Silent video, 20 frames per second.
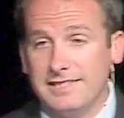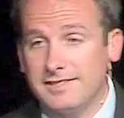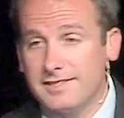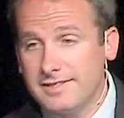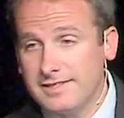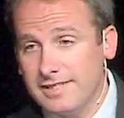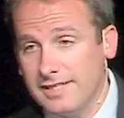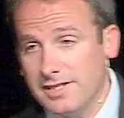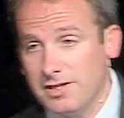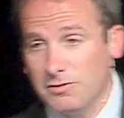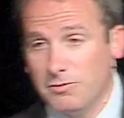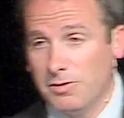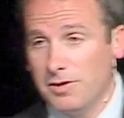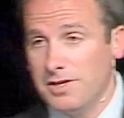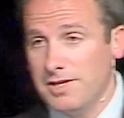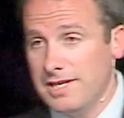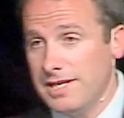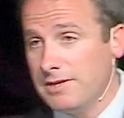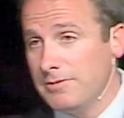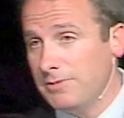It's sin. The
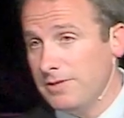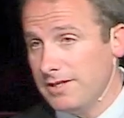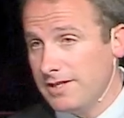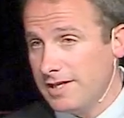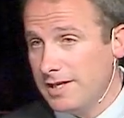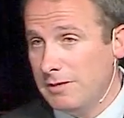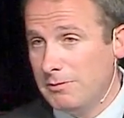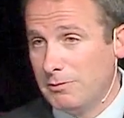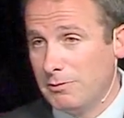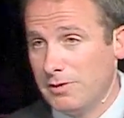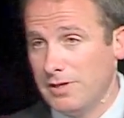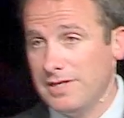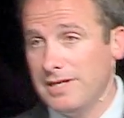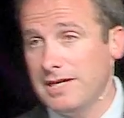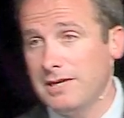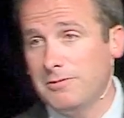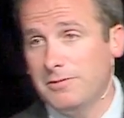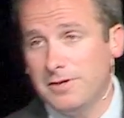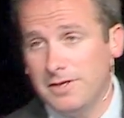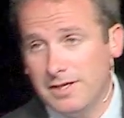word iniquity, the Hebrew word
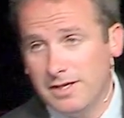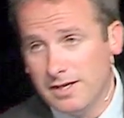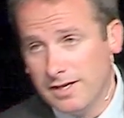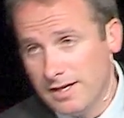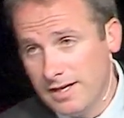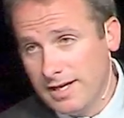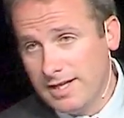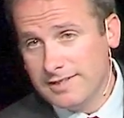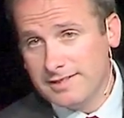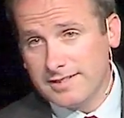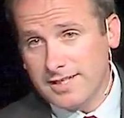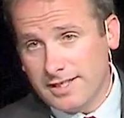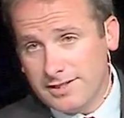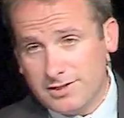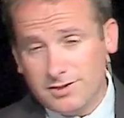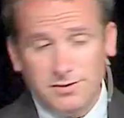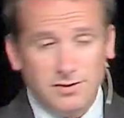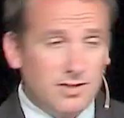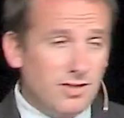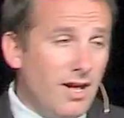iniquity, it's
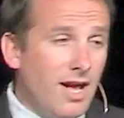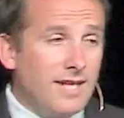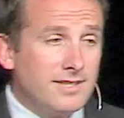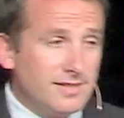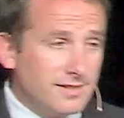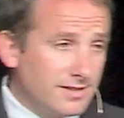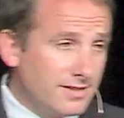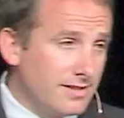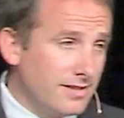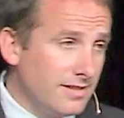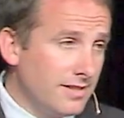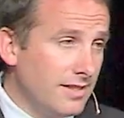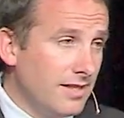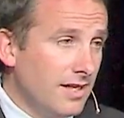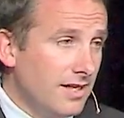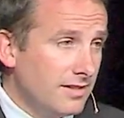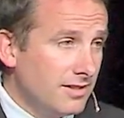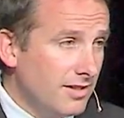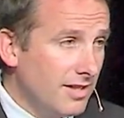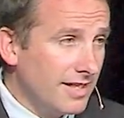got two glosses in the,
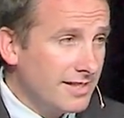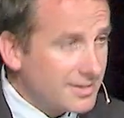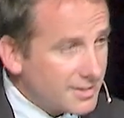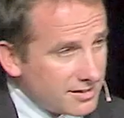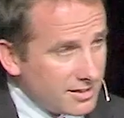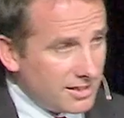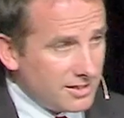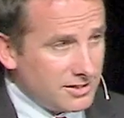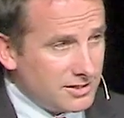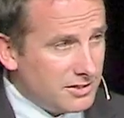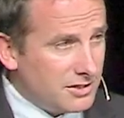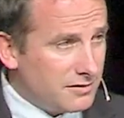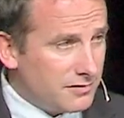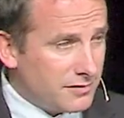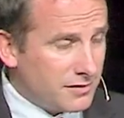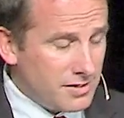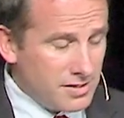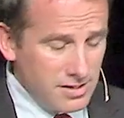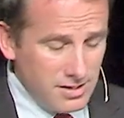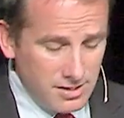the lexicon, two
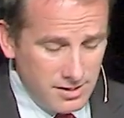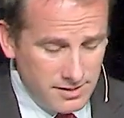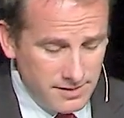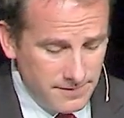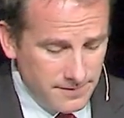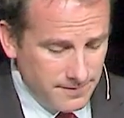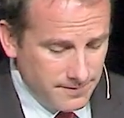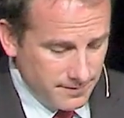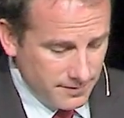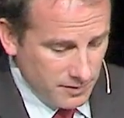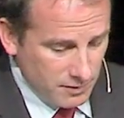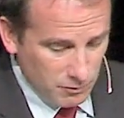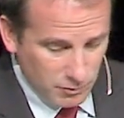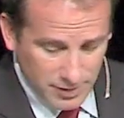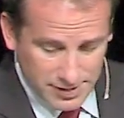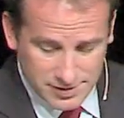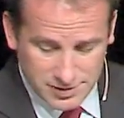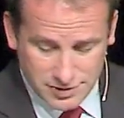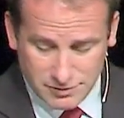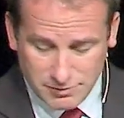different
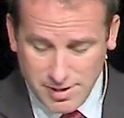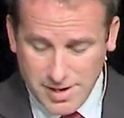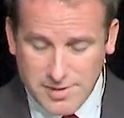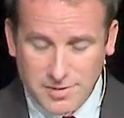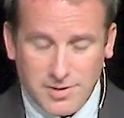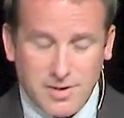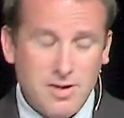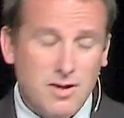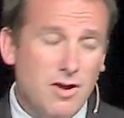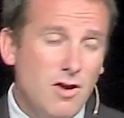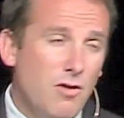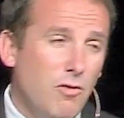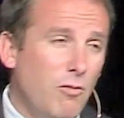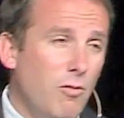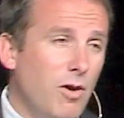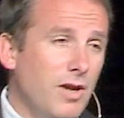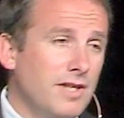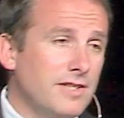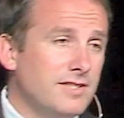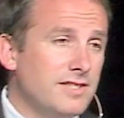ways to render it.
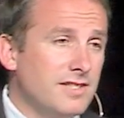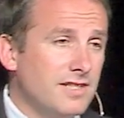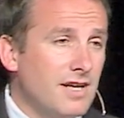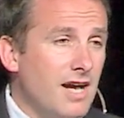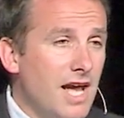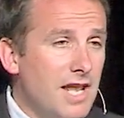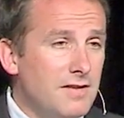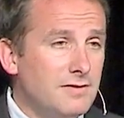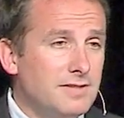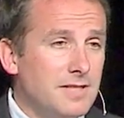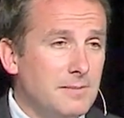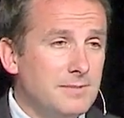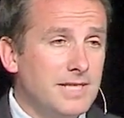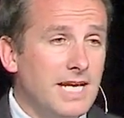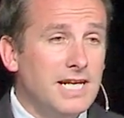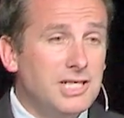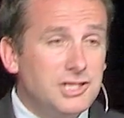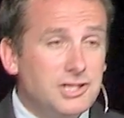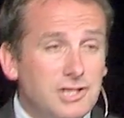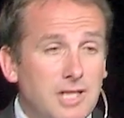One is the kind of
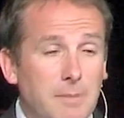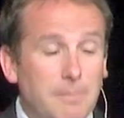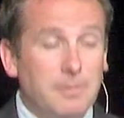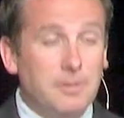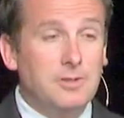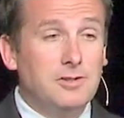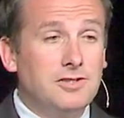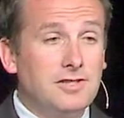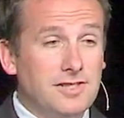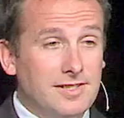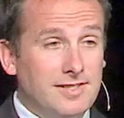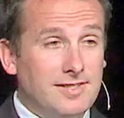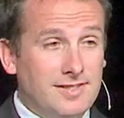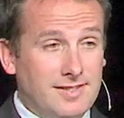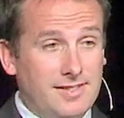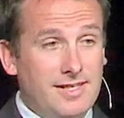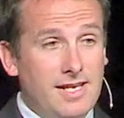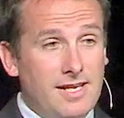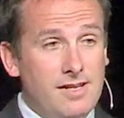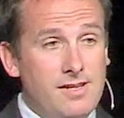temptation that produces
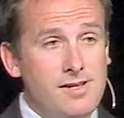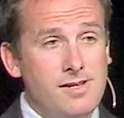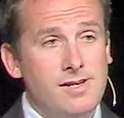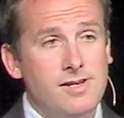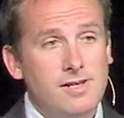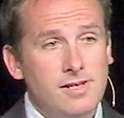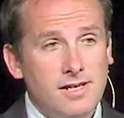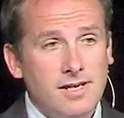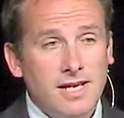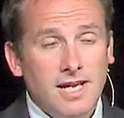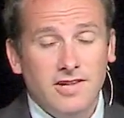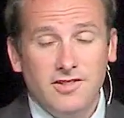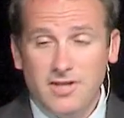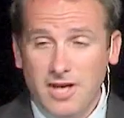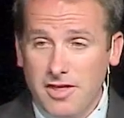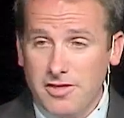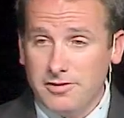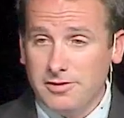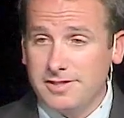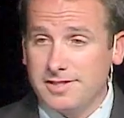sin,
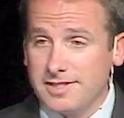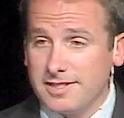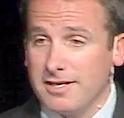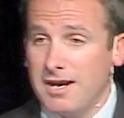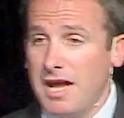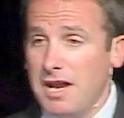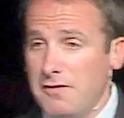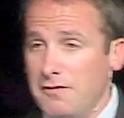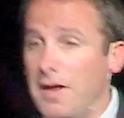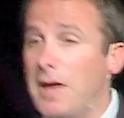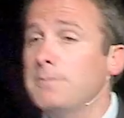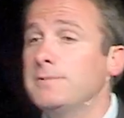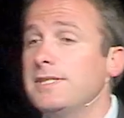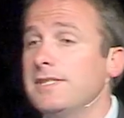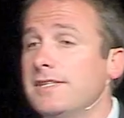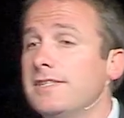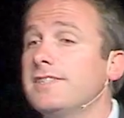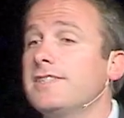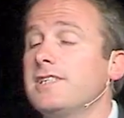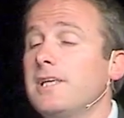the other is the kind of
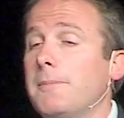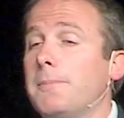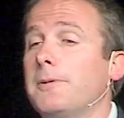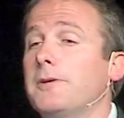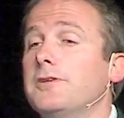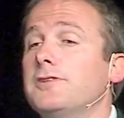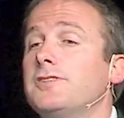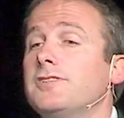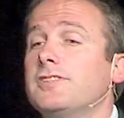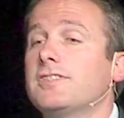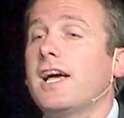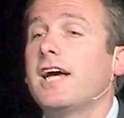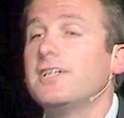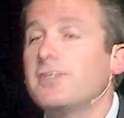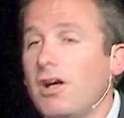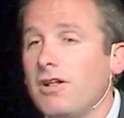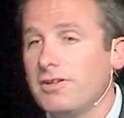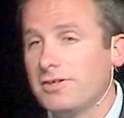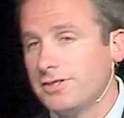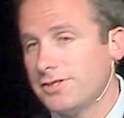emptiness that produces
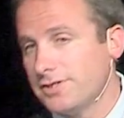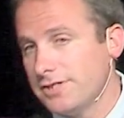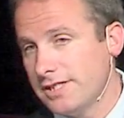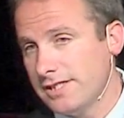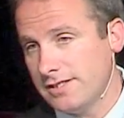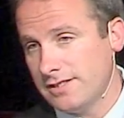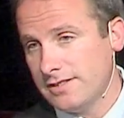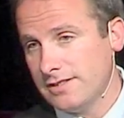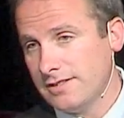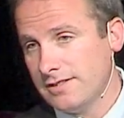idolatry.